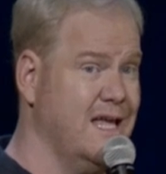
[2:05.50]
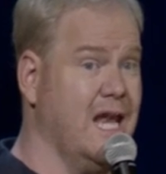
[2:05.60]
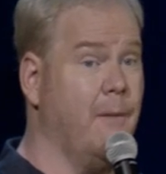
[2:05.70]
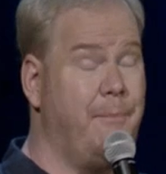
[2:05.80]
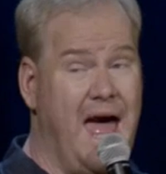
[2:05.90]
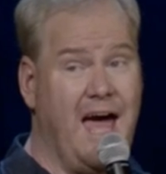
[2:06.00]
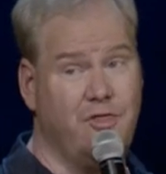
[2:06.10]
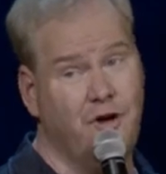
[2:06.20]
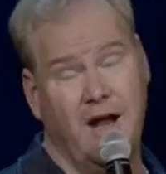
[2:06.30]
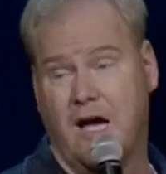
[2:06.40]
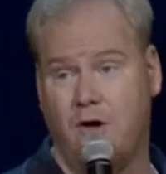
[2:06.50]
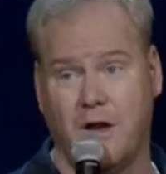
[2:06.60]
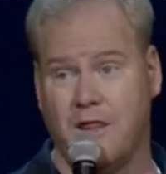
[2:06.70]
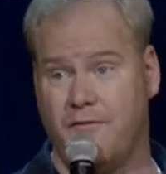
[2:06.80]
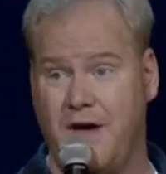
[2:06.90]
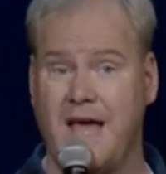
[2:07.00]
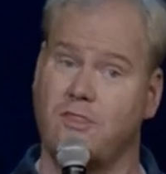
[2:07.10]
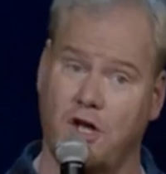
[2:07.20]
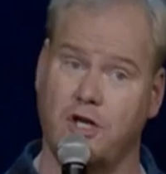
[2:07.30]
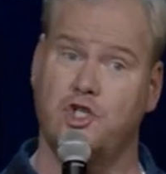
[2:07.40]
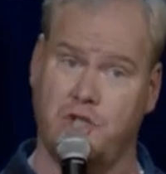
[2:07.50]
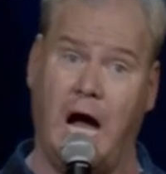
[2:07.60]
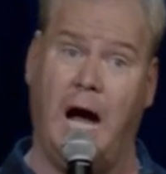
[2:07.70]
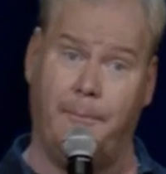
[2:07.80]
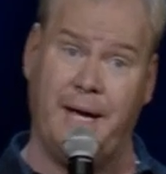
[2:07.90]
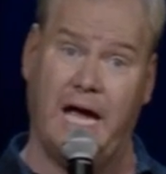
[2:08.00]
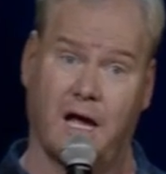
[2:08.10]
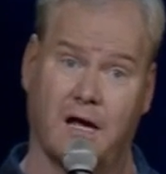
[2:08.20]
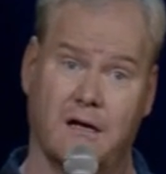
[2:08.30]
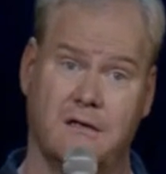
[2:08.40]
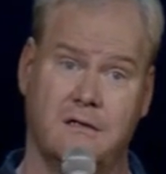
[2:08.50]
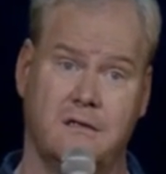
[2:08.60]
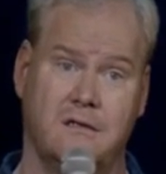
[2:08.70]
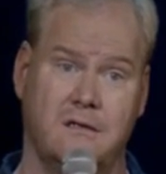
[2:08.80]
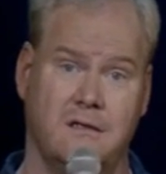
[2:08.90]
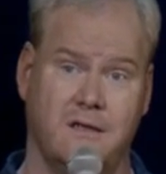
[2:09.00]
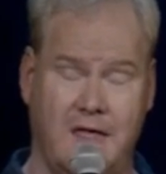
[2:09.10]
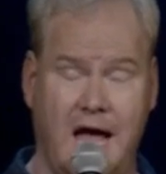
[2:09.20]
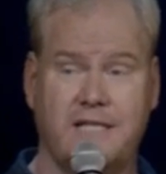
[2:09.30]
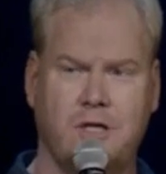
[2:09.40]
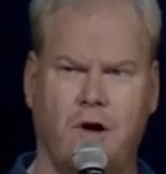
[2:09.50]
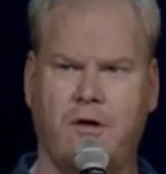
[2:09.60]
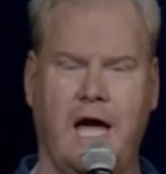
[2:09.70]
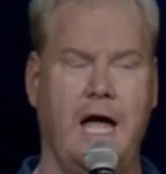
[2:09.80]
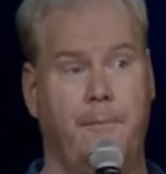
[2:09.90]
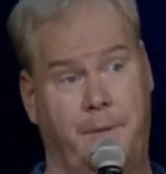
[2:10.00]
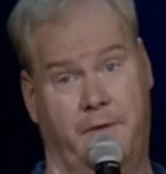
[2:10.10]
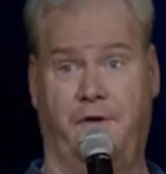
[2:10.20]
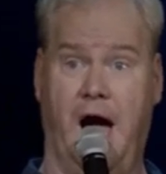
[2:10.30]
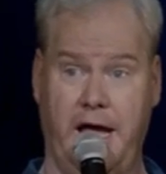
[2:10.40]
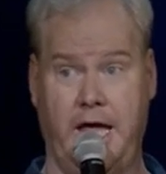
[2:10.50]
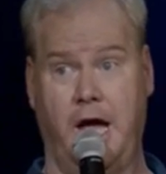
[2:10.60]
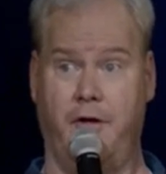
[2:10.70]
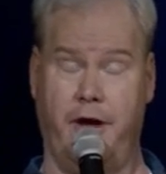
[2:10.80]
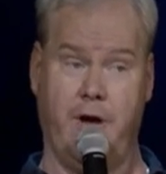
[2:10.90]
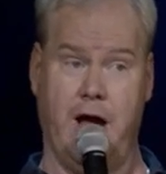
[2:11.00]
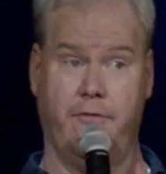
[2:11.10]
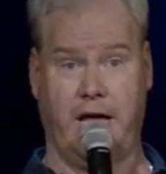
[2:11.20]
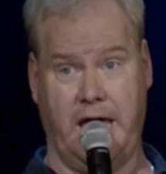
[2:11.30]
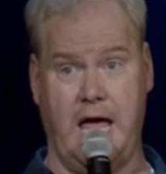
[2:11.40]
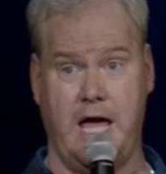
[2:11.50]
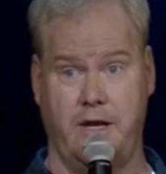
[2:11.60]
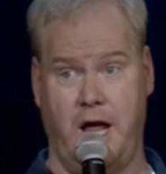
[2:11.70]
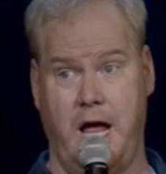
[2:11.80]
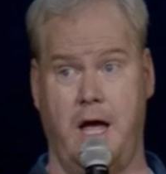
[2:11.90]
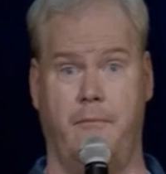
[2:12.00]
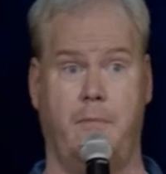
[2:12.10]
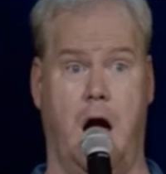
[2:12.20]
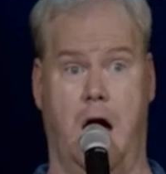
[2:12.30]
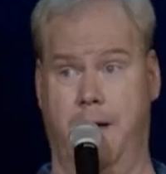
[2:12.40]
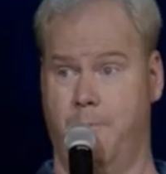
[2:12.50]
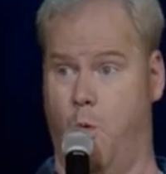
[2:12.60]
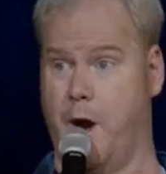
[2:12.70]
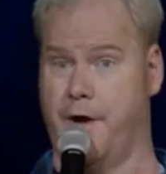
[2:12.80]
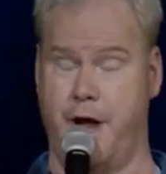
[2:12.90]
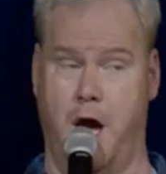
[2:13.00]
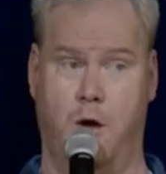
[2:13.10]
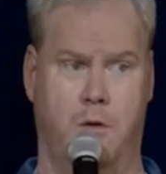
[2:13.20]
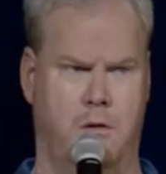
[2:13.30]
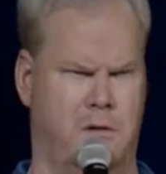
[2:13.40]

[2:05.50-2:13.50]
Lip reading: in a bag. They're not going to the vet, they're shopping. That's okay, but if I carry around a canned ham, I'm a weirdo.